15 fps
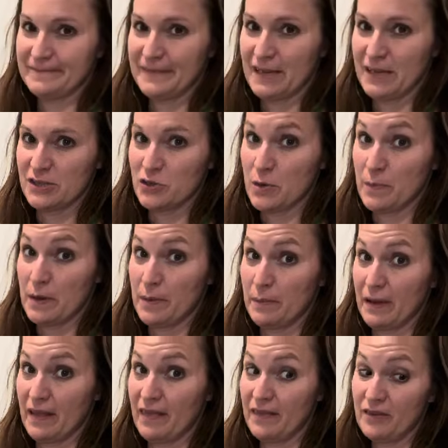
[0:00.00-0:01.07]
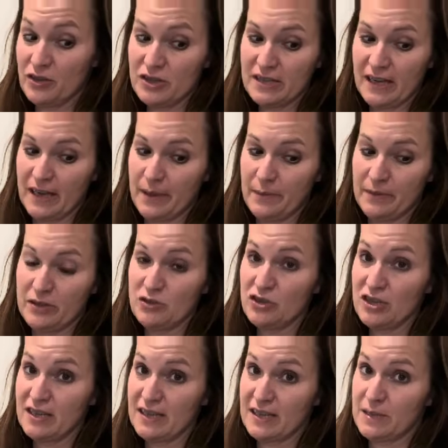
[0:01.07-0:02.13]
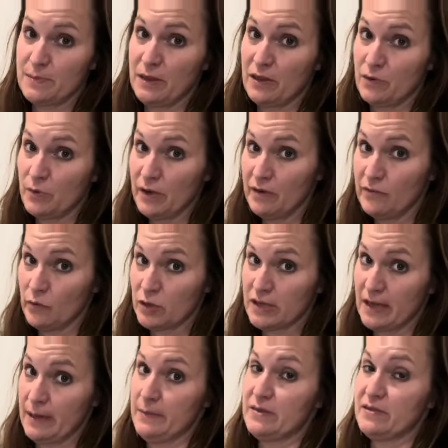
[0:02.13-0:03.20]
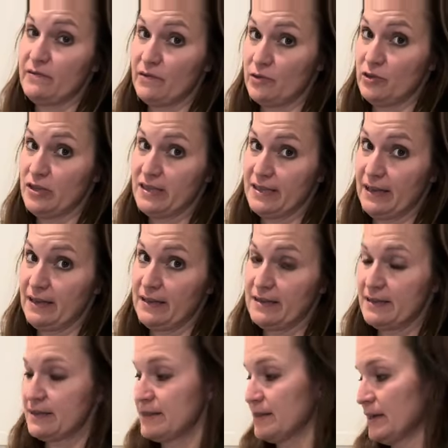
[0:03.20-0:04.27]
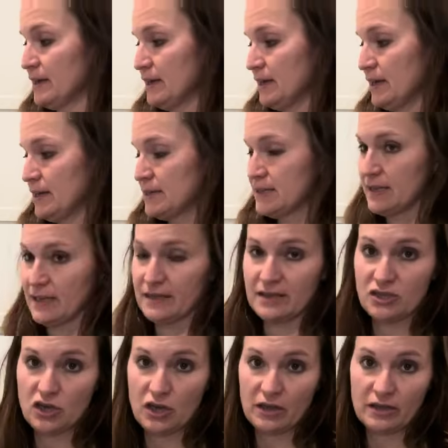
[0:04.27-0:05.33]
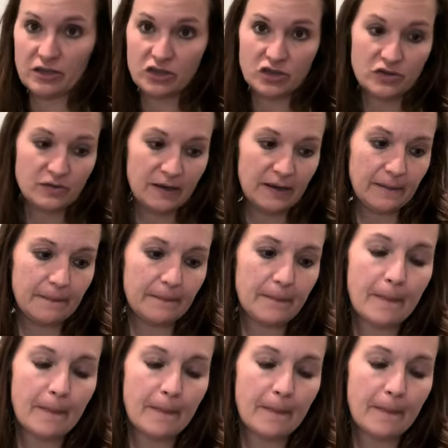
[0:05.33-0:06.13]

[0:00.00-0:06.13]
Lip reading: Okay, so I'm on my 3rd time. It usually takes me 3 to 4 times of 30 seconds to get the chocolate just right.